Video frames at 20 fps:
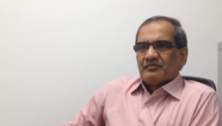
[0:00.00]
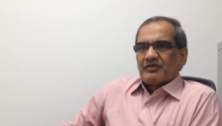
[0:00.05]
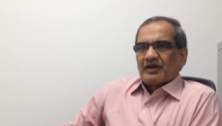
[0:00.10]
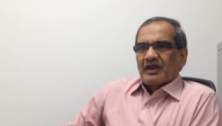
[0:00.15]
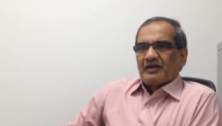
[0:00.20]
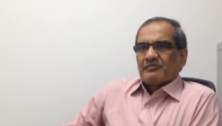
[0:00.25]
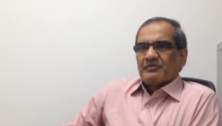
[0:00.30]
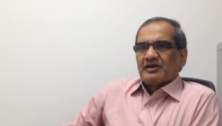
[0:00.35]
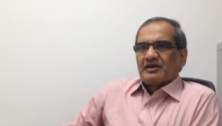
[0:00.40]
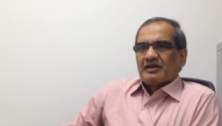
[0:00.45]

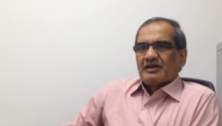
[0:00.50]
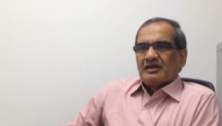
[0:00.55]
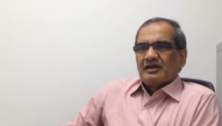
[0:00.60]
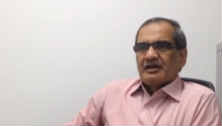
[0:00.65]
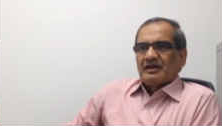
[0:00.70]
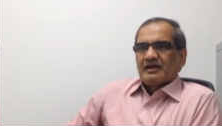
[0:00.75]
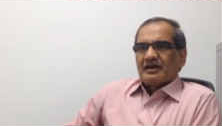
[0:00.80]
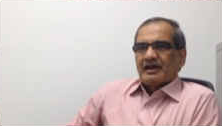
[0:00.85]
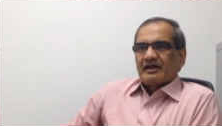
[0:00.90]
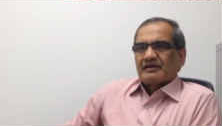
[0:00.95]

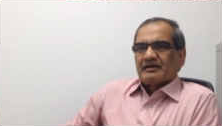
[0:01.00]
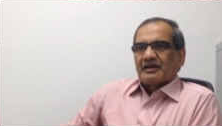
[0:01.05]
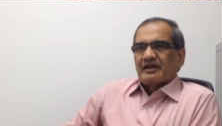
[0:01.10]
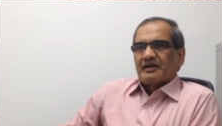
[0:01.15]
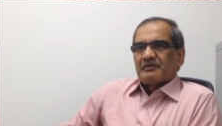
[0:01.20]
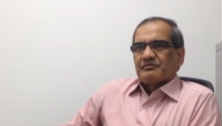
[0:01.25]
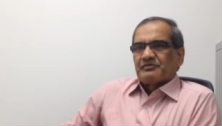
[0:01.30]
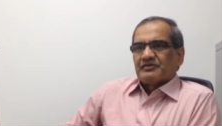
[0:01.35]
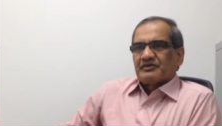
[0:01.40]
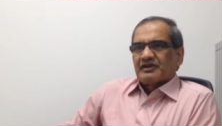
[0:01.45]
primary and at
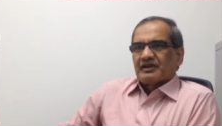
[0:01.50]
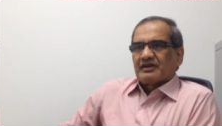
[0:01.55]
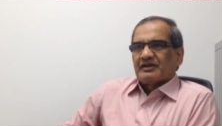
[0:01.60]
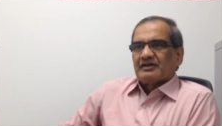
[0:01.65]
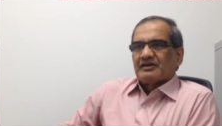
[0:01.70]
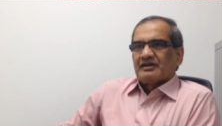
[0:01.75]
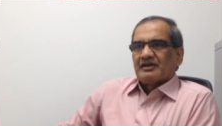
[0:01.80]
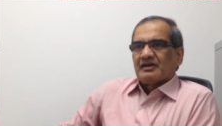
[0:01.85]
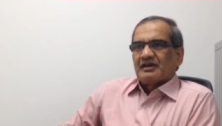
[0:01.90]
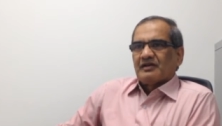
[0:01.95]
times
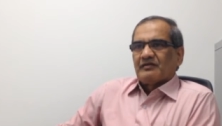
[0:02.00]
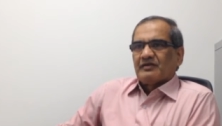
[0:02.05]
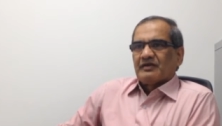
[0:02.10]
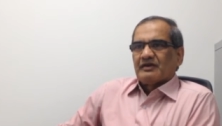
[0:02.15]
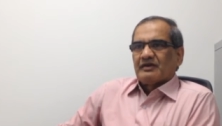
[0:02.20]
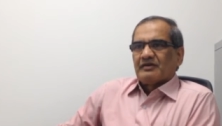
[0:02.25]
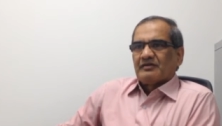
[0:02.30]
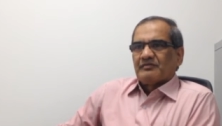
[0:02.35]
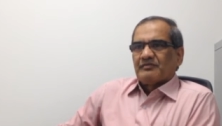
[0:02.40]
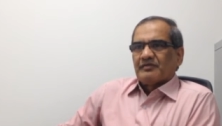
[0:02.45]
secondary
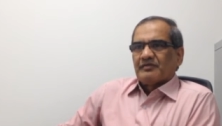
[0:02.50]
level